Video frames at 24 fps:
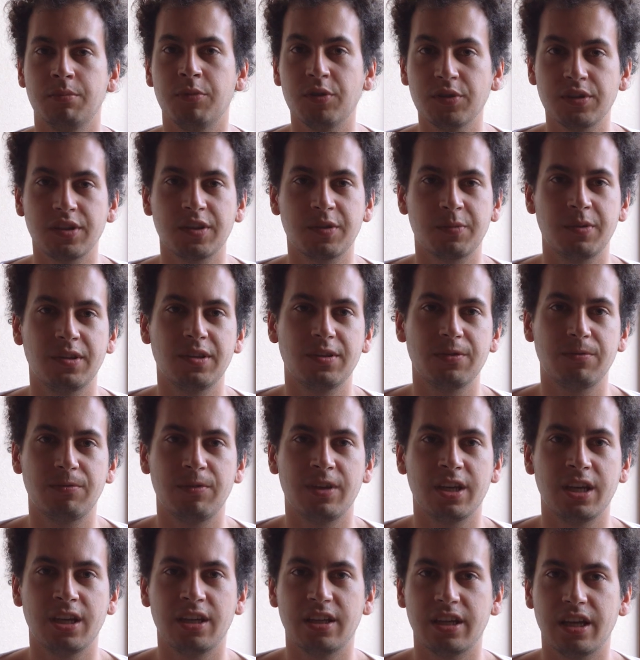The most expensive
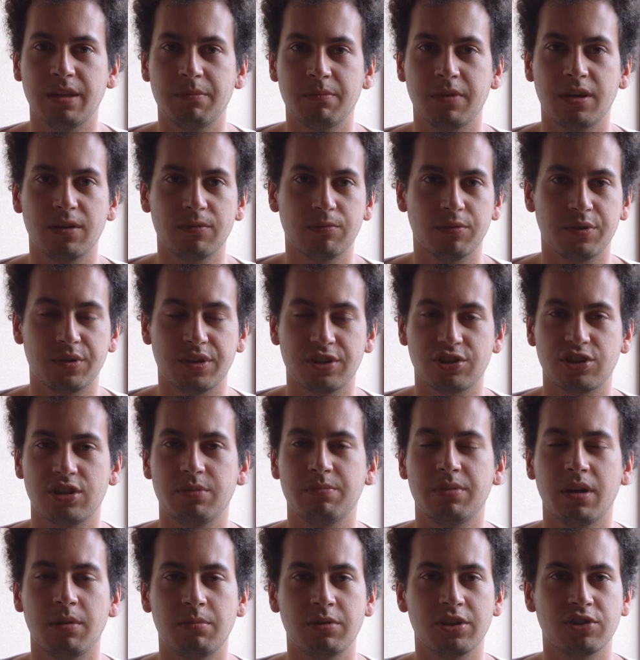thing in that month was actually
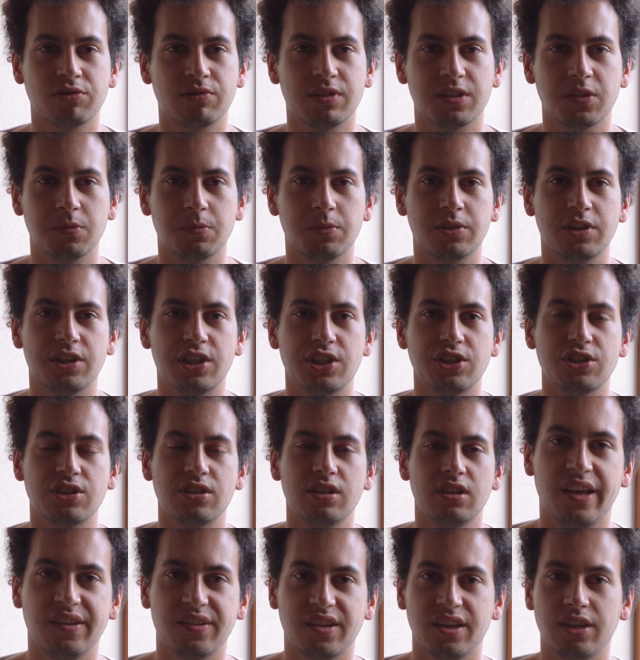public
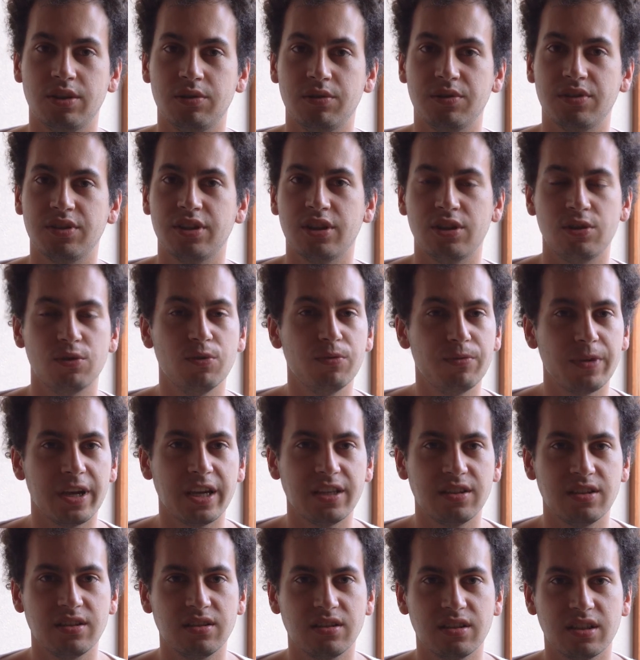transportation. As I used the Youth
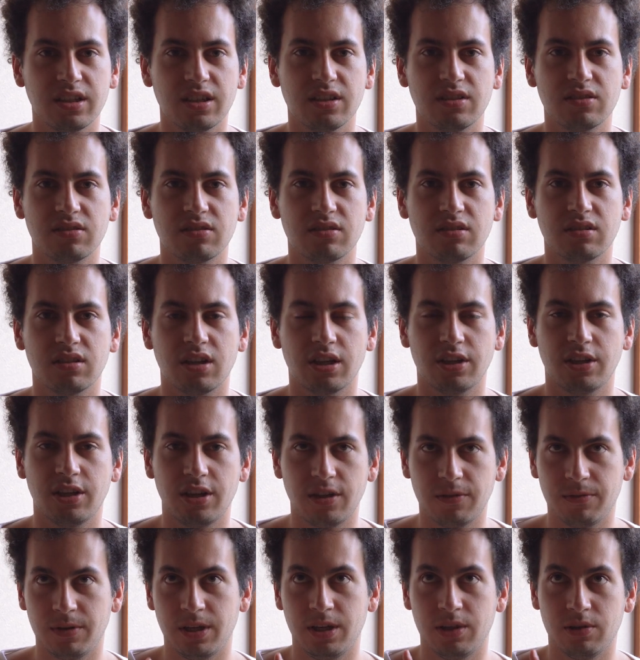18 ticket, I did
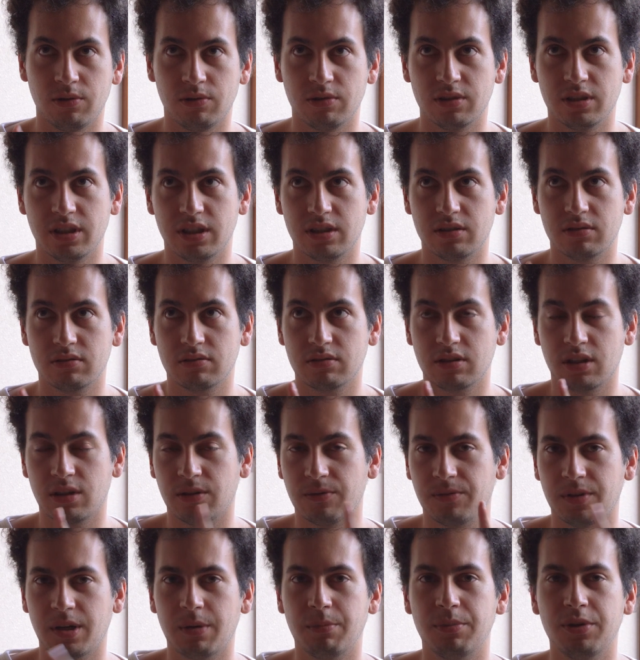a video on that kind
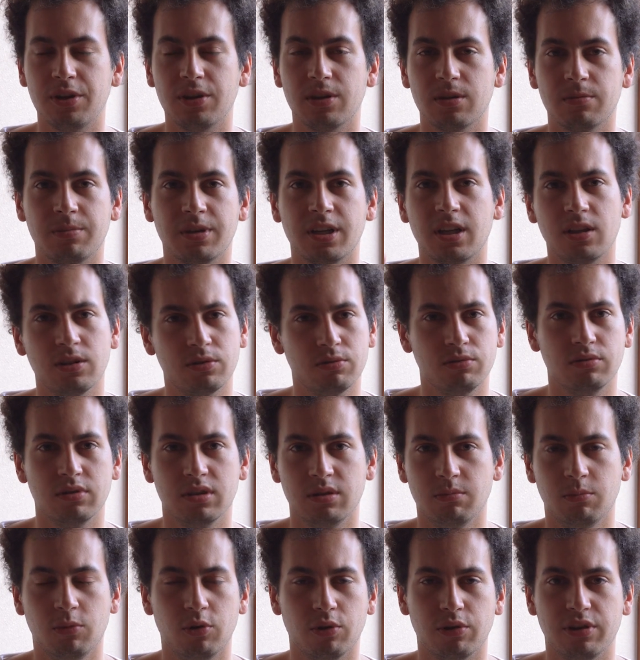of up here, but I'll do
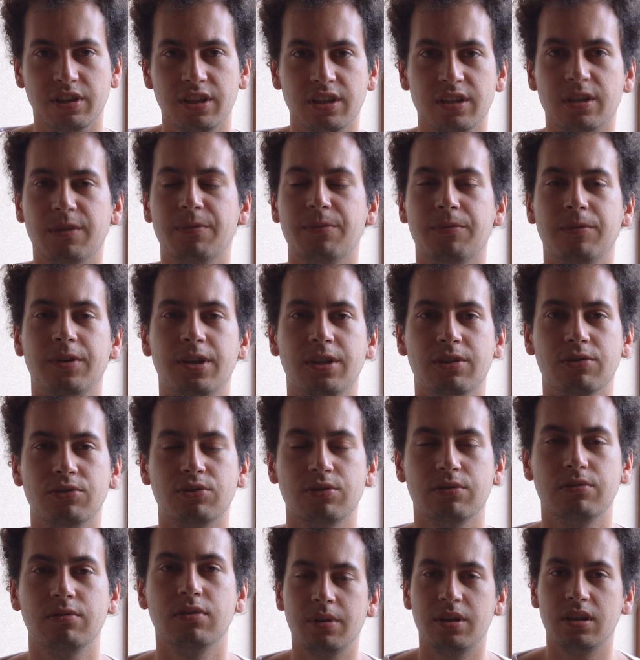a more in-depth video
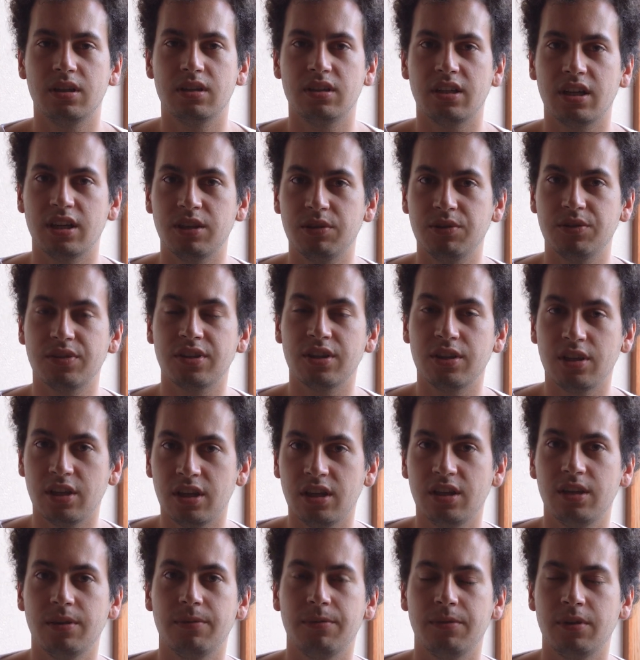soon. But I used the
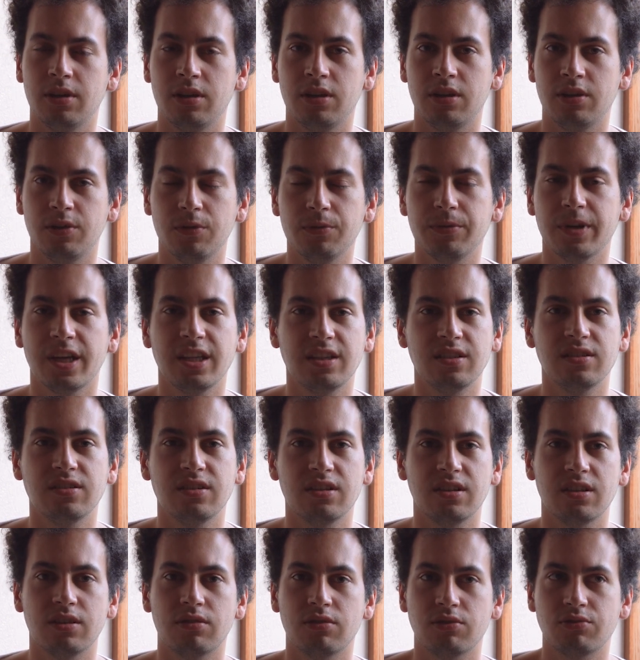Youth 18
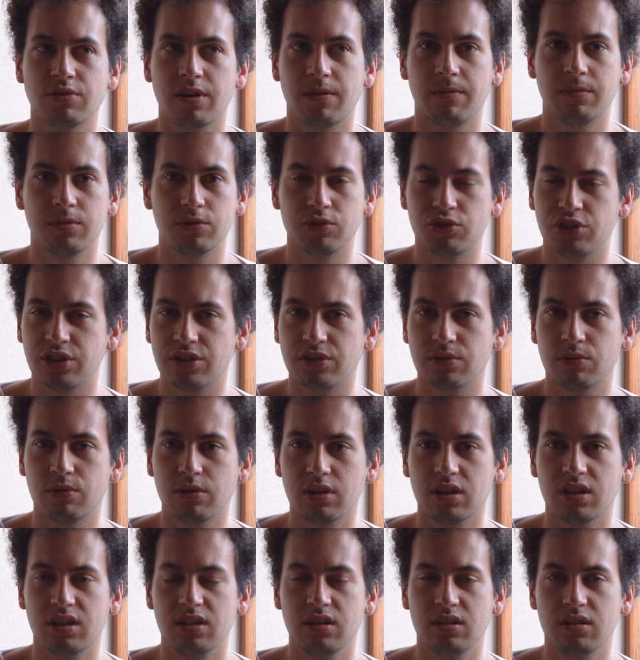ticket to travel to
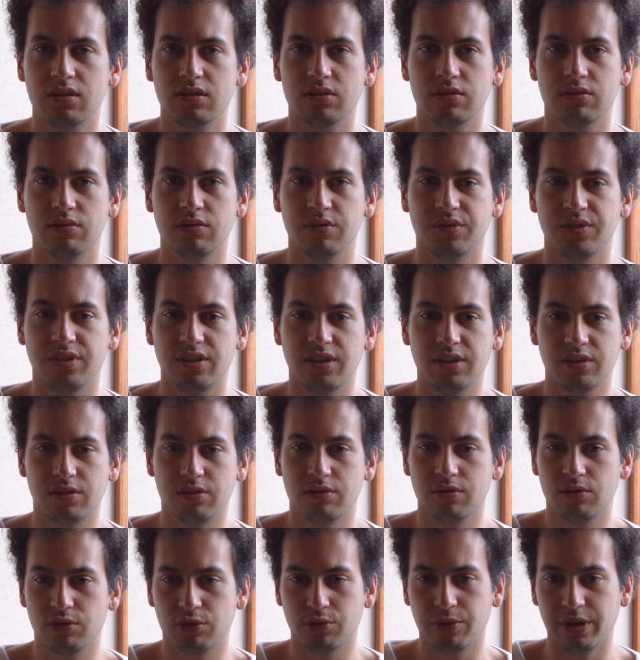Shizuoka to see the
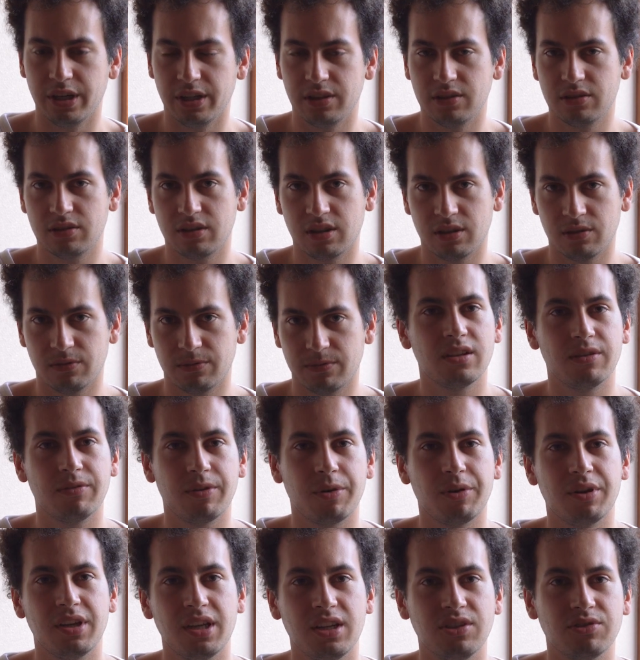great kind of the
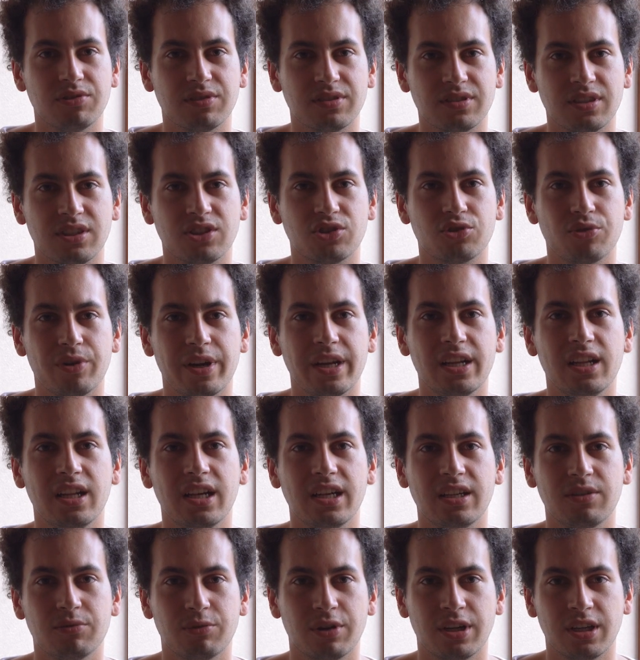very interesting train
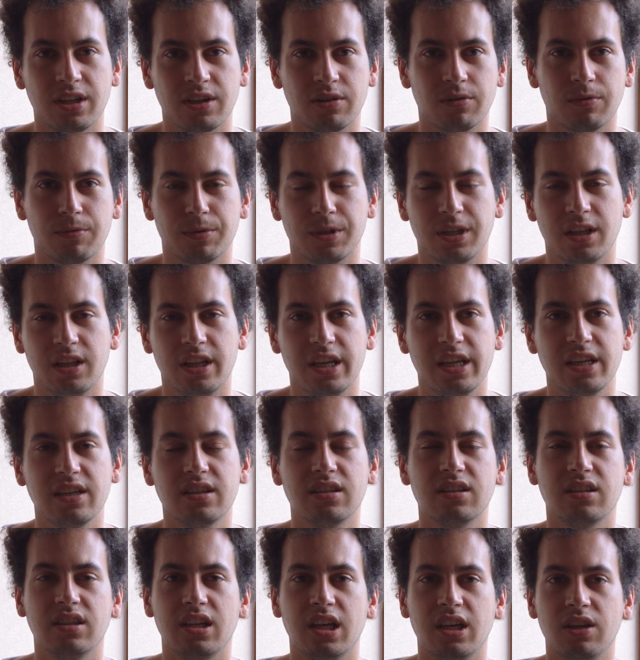line running over the
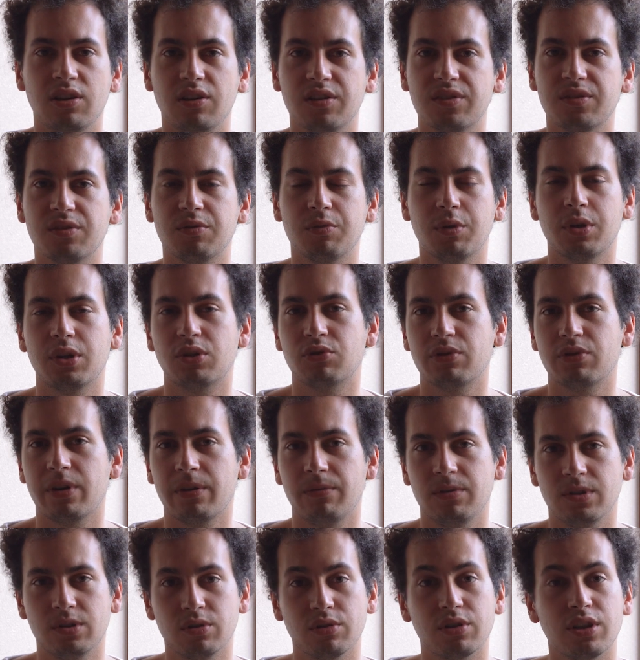lake, and also we
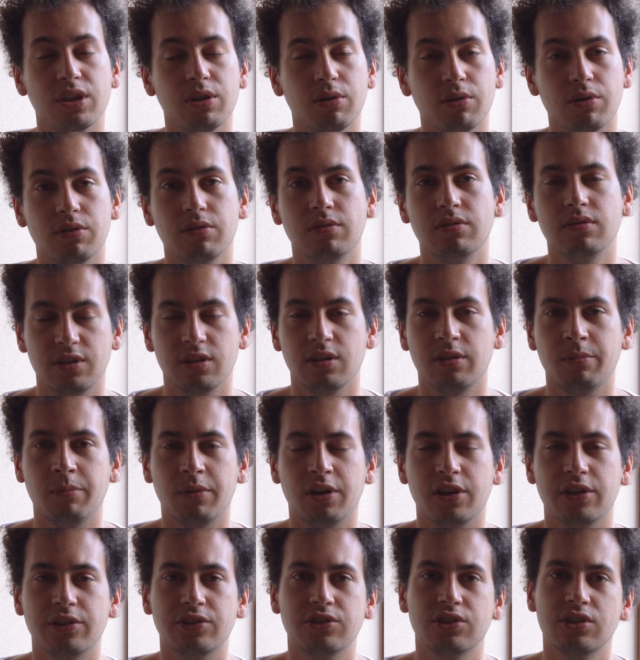traveled to Kyoto still in
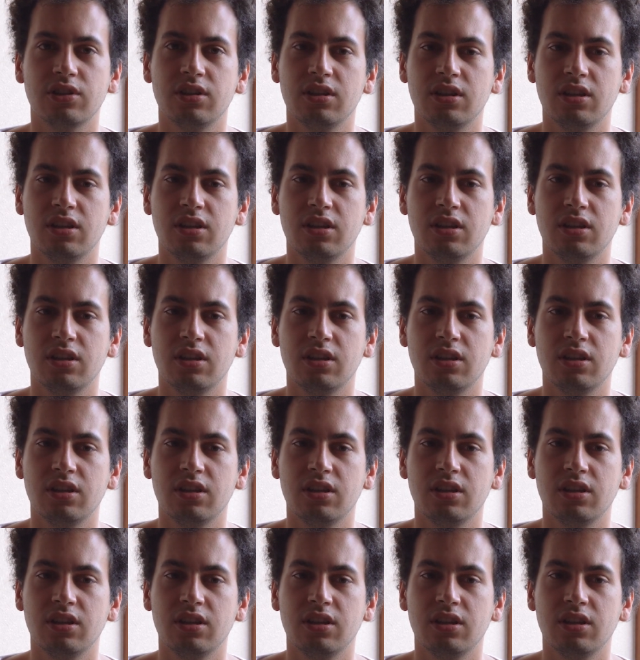March,